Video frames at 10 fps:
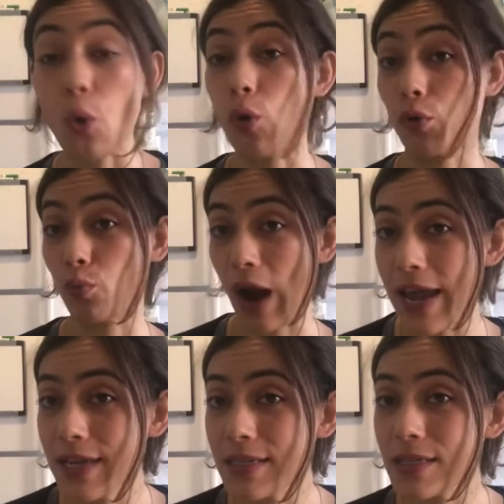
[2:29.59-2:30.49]
or
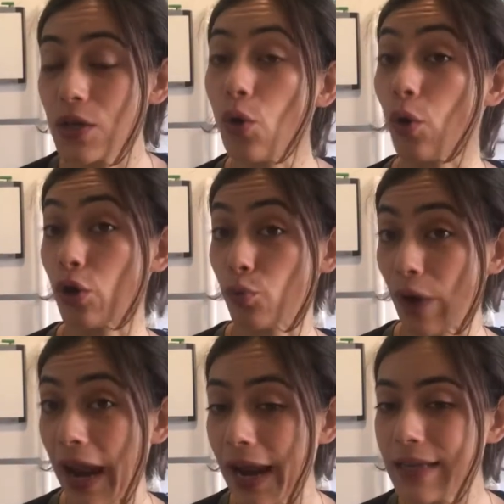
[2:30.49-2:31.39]
rice or
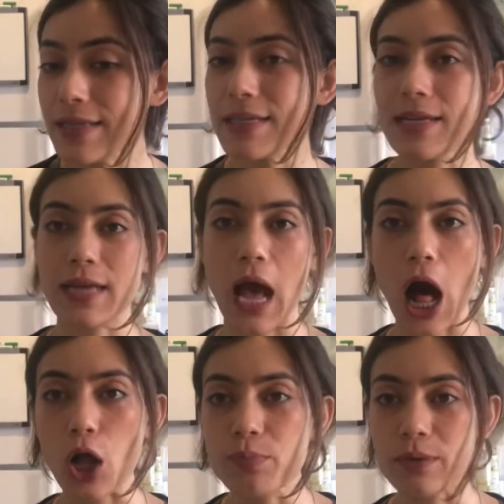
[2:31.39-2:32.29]
grains to
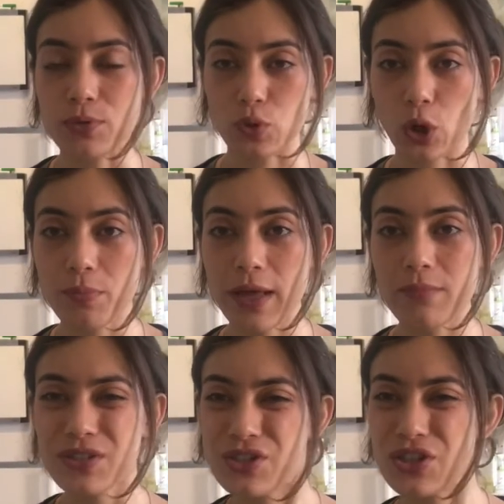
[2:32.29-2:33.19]
help absorb
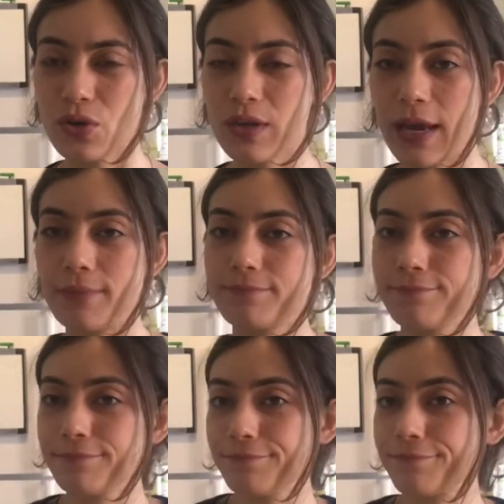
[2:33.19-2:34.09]
them so you don't get,
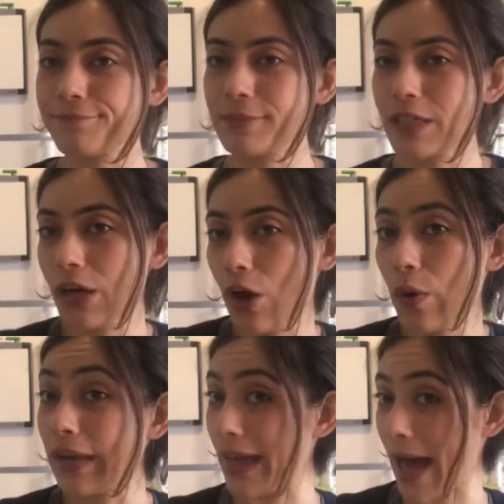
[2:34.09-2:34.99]

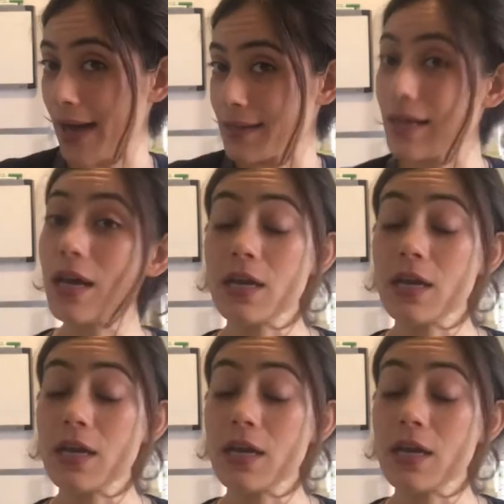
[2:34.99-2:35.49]
gas.